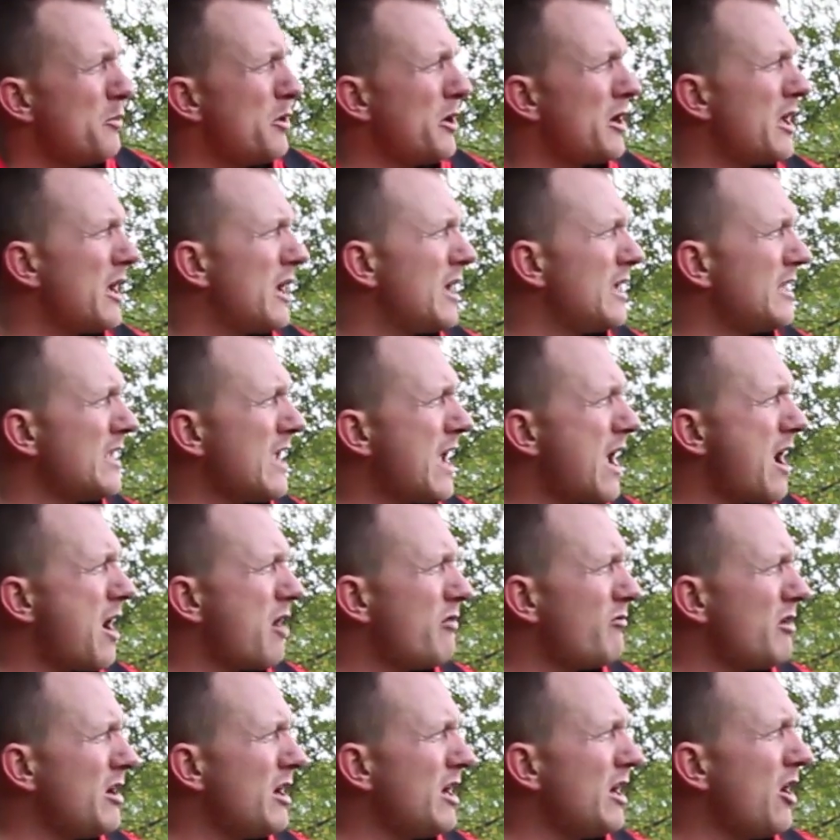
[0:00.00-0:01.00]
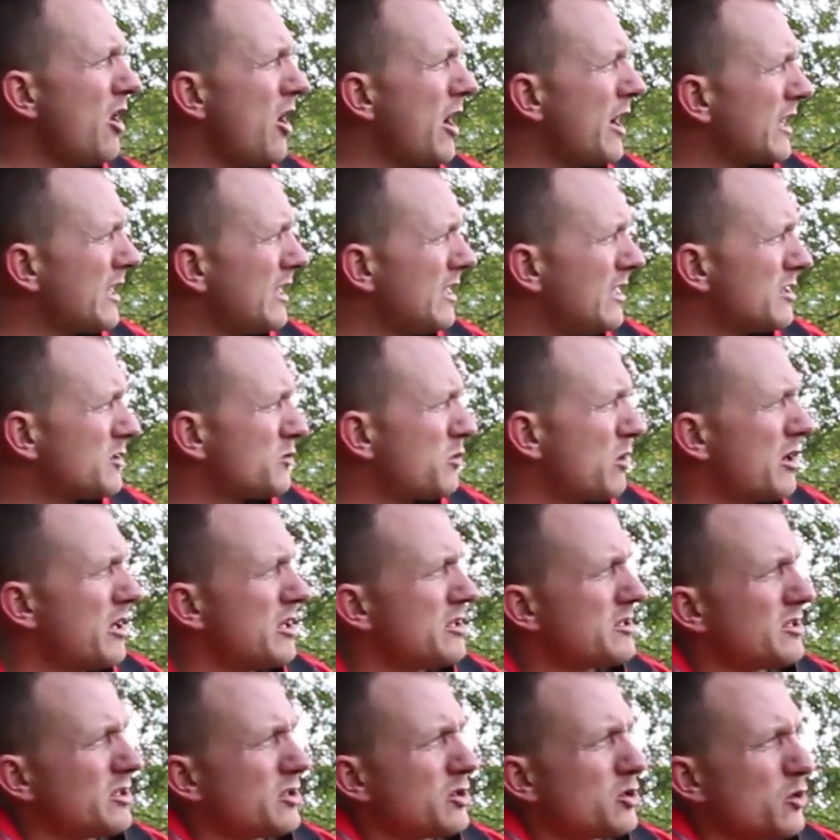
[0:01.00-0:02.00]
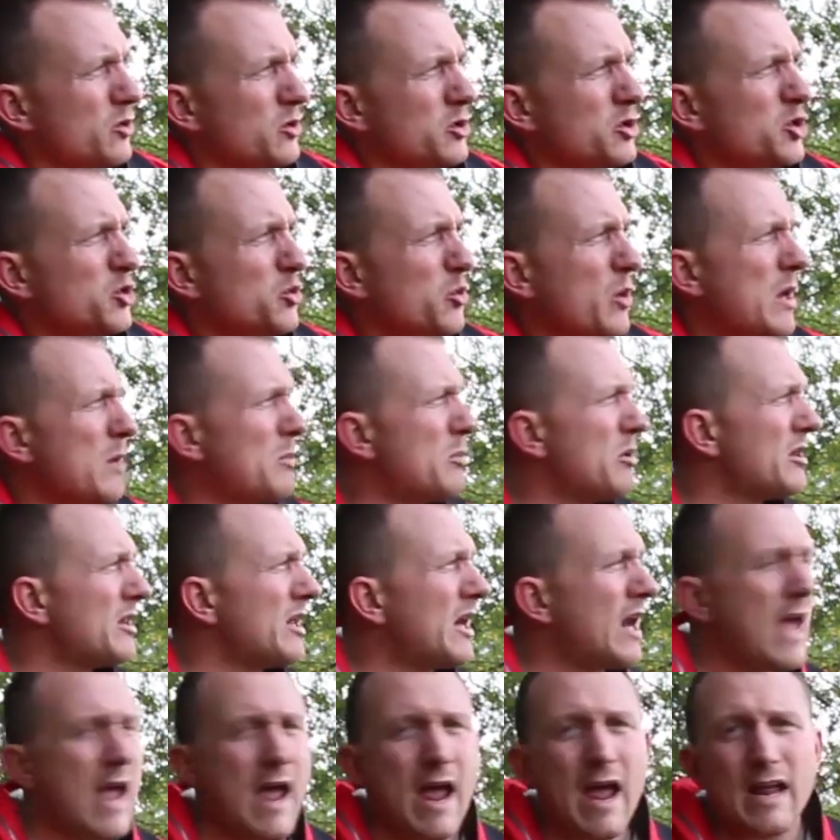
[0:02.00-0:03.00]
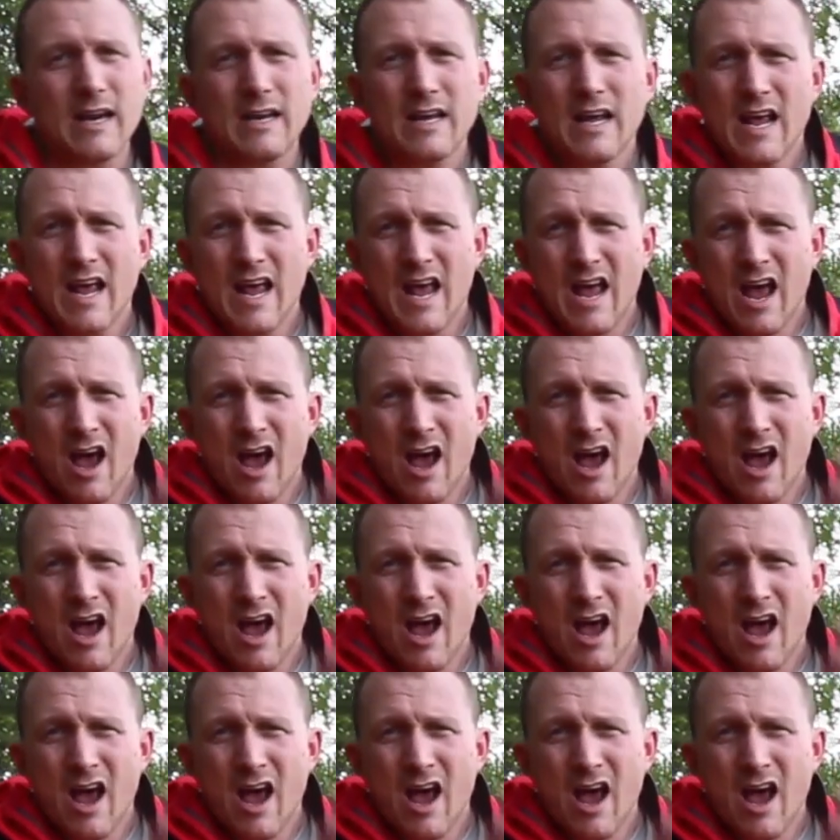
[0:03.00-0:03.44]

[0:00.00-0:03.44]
But yeah, really liking this one as the sort of sweep of the land.